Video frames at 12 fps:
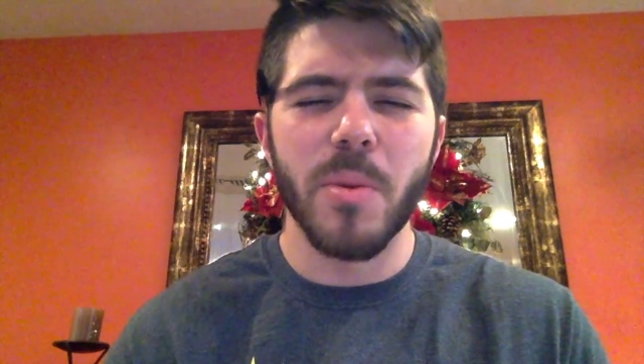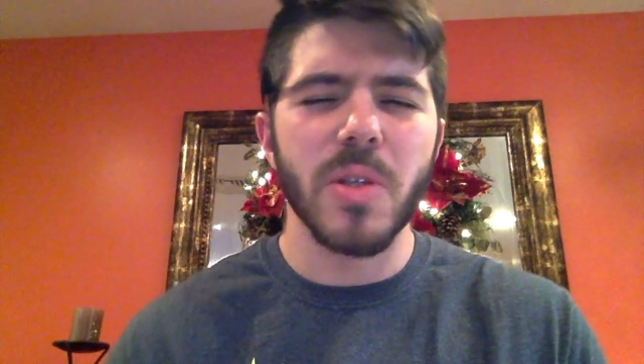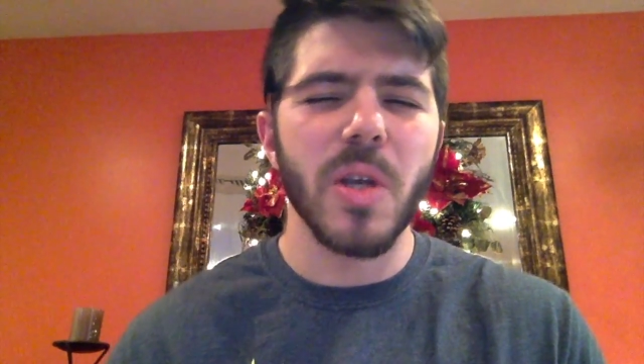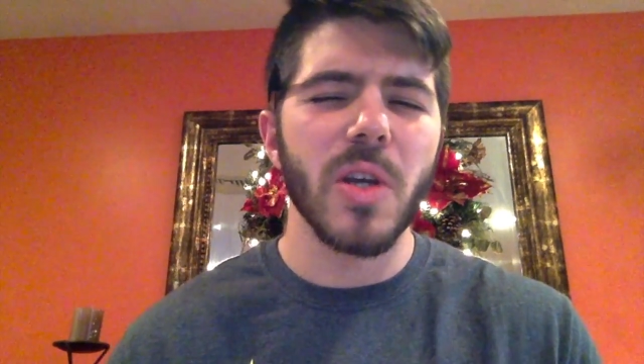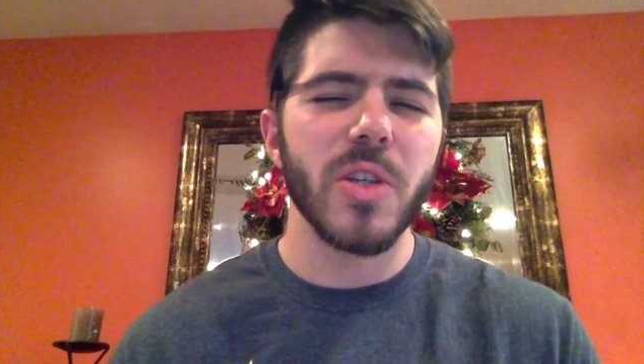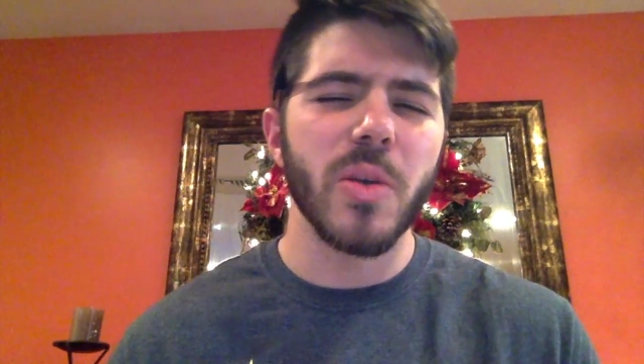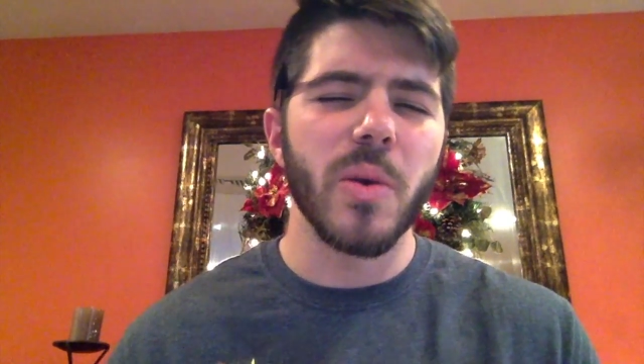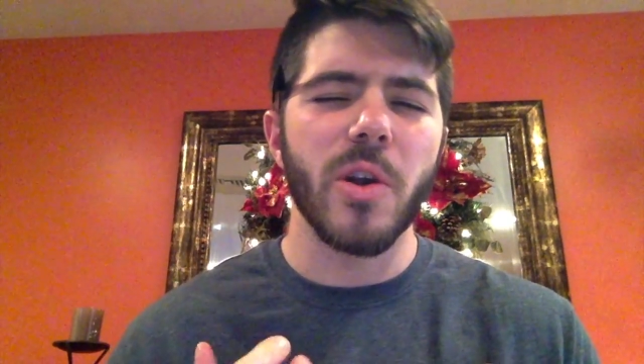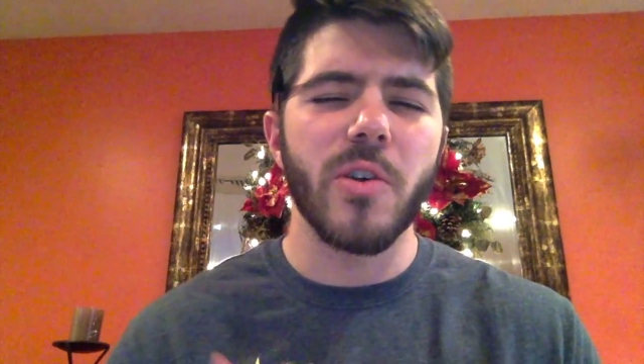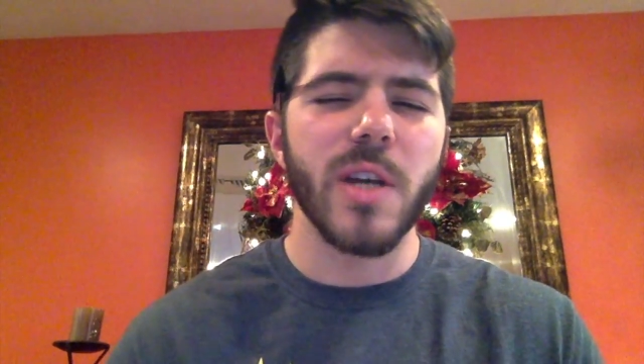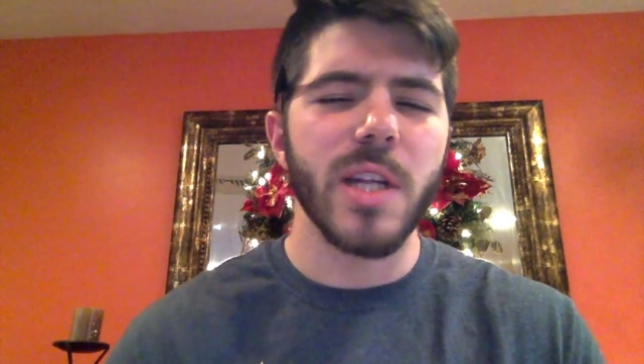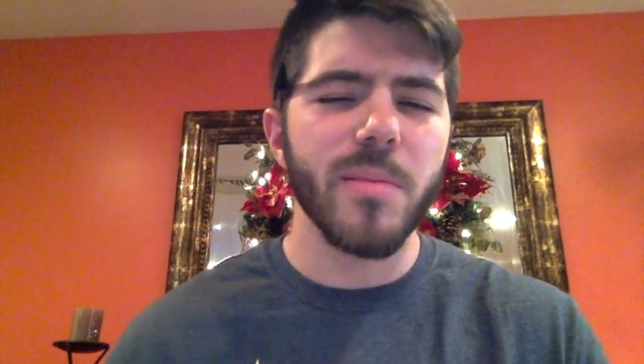It's also
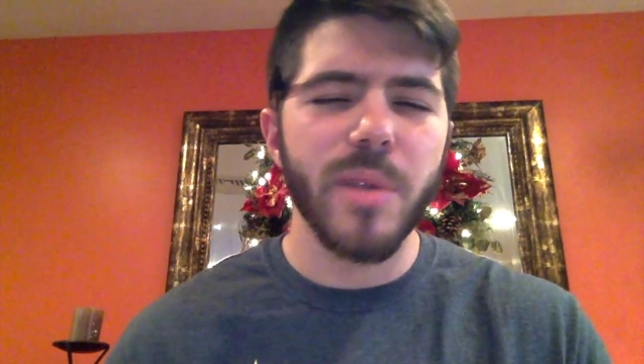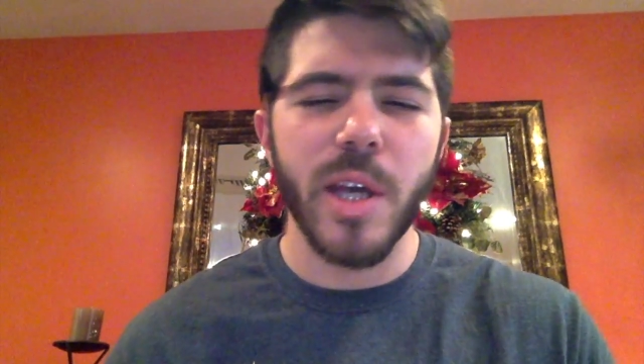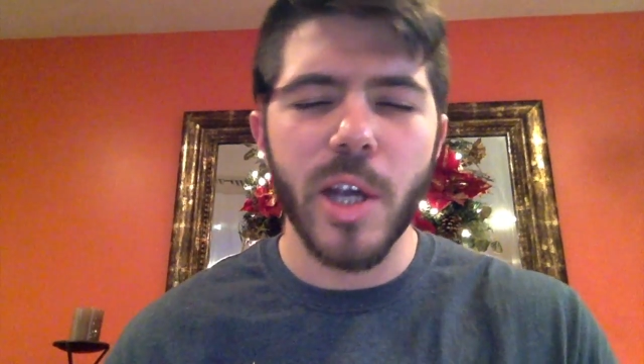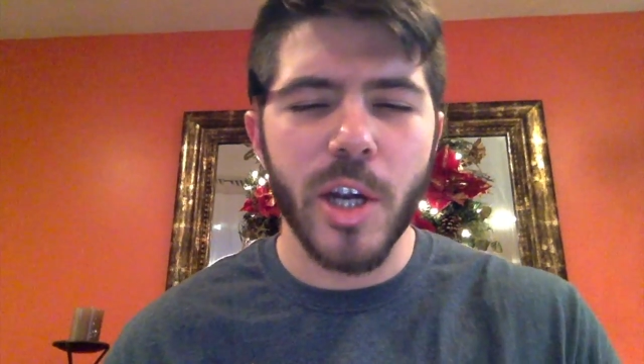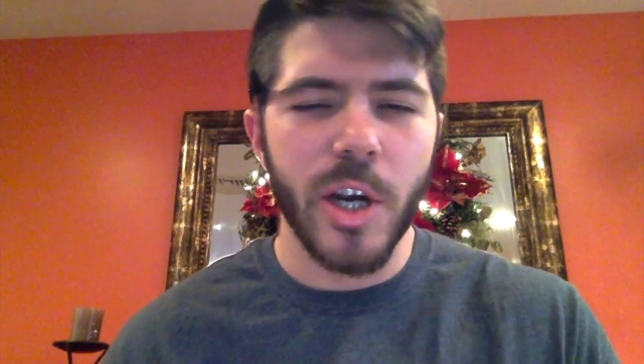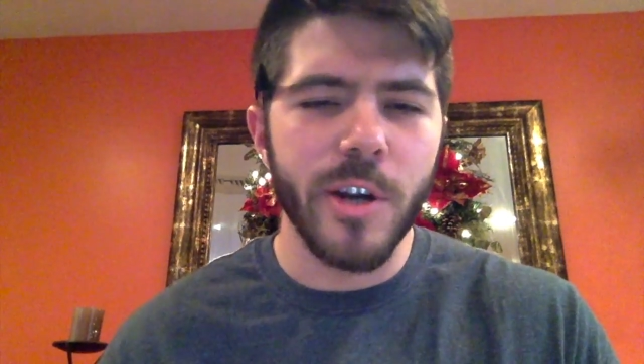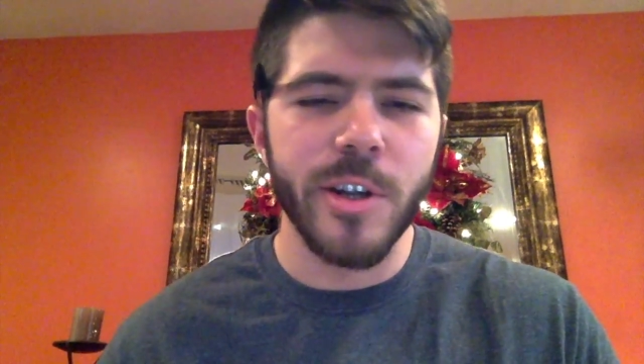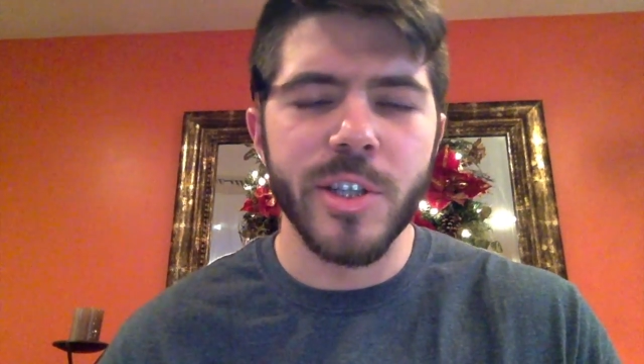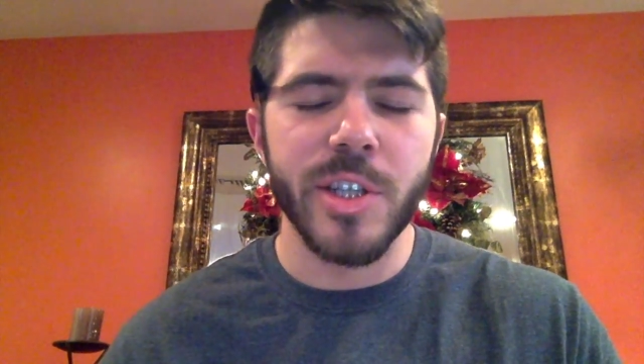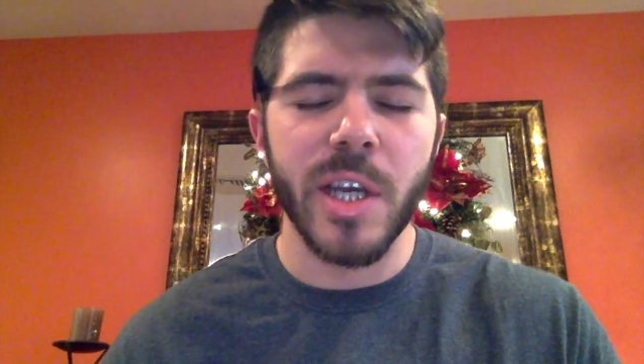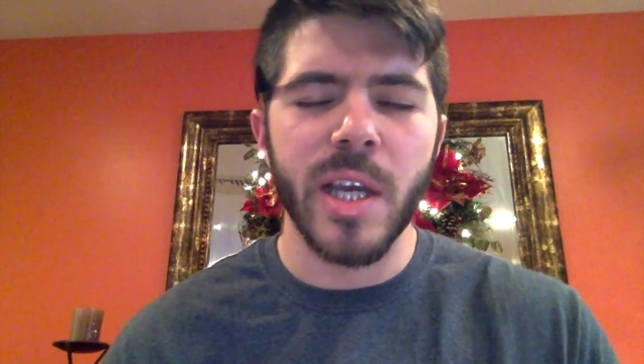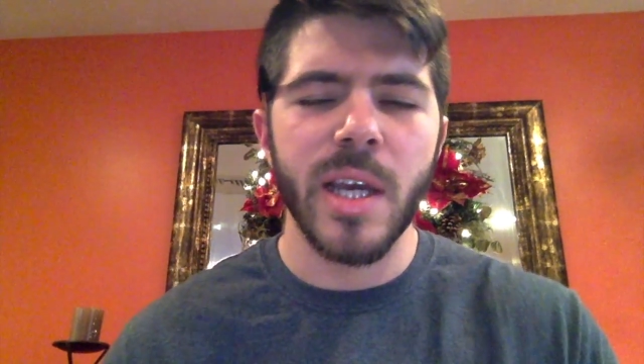incredibly
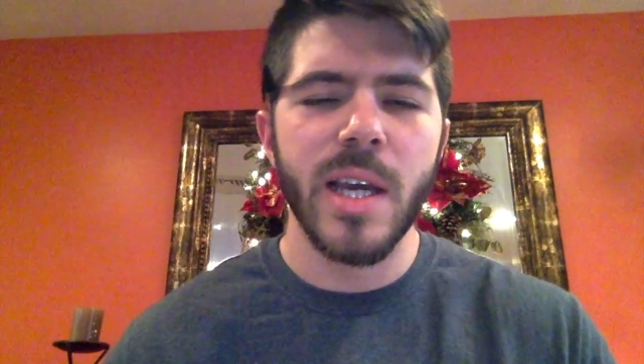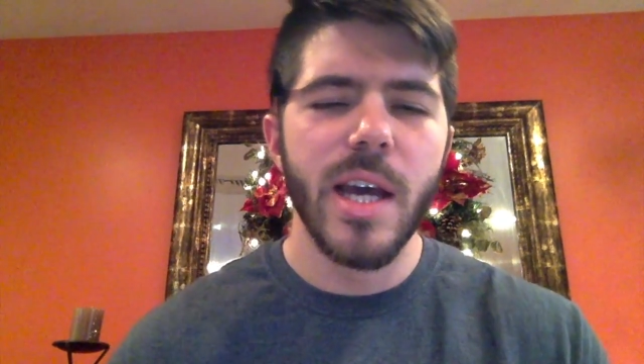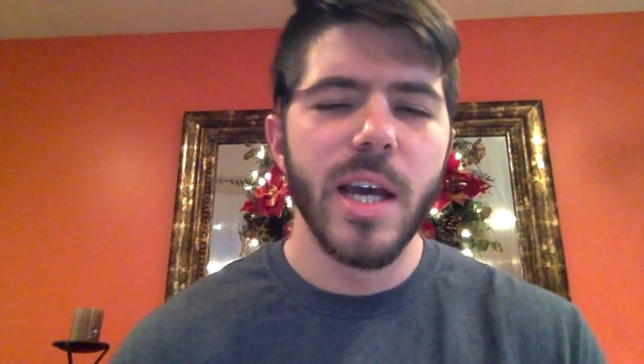encouraging